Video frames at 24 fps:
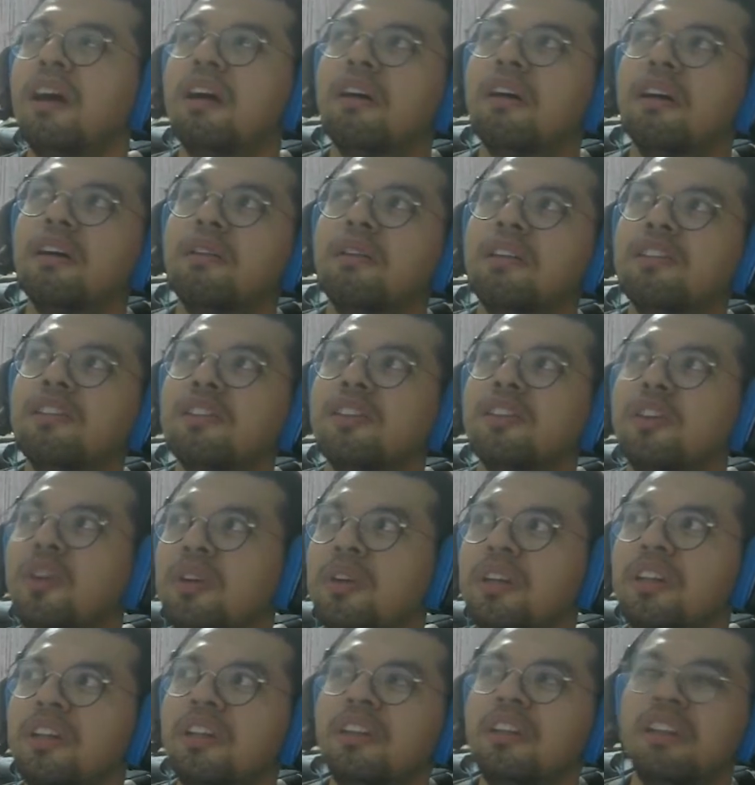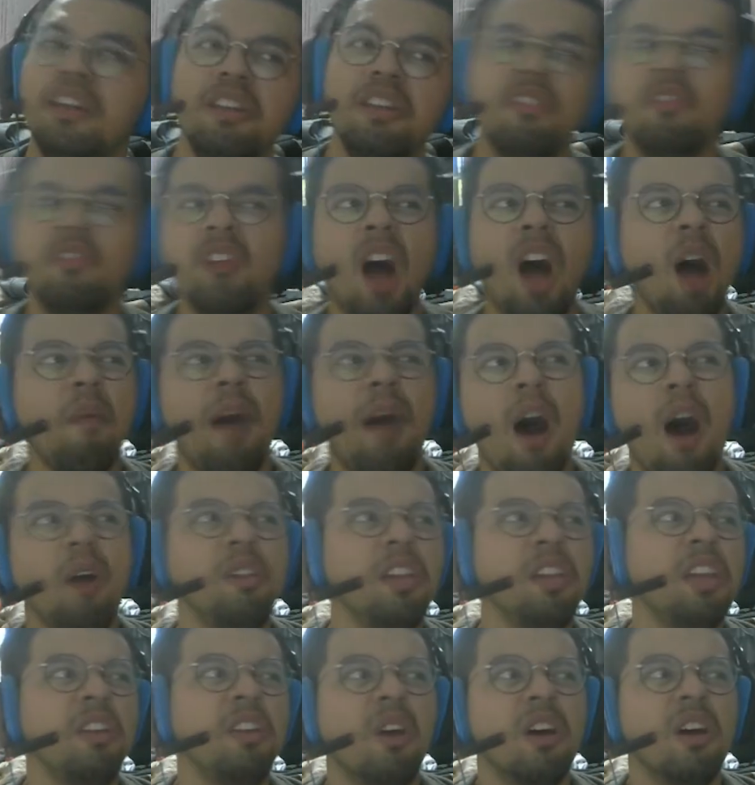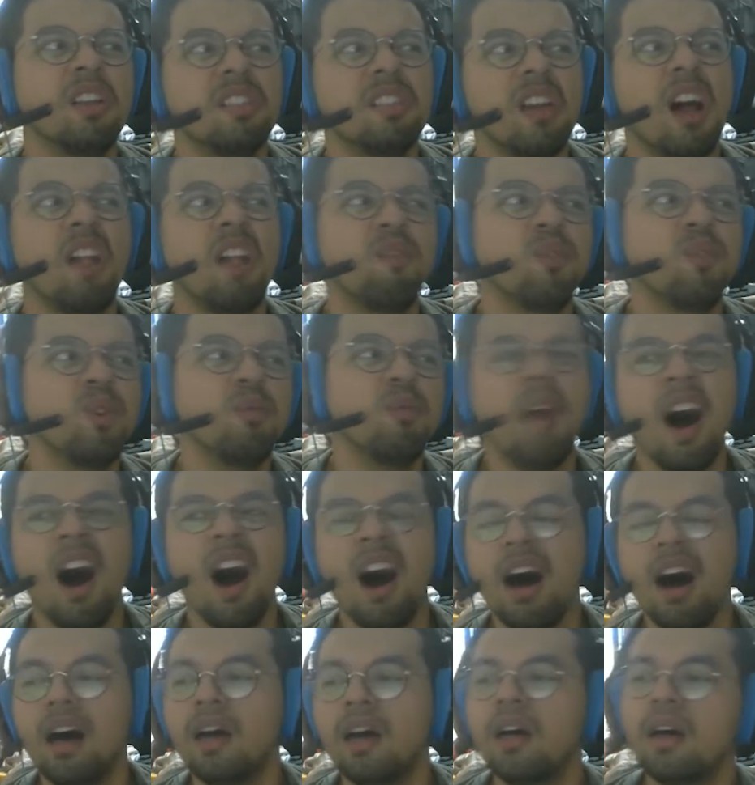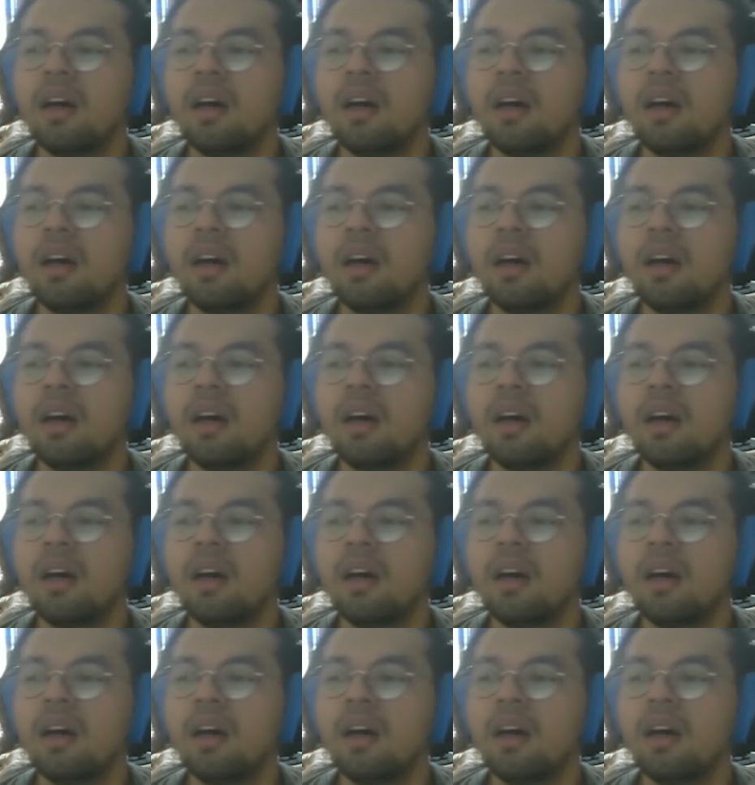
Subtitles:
insecurity. Stop outing yourself, Umar.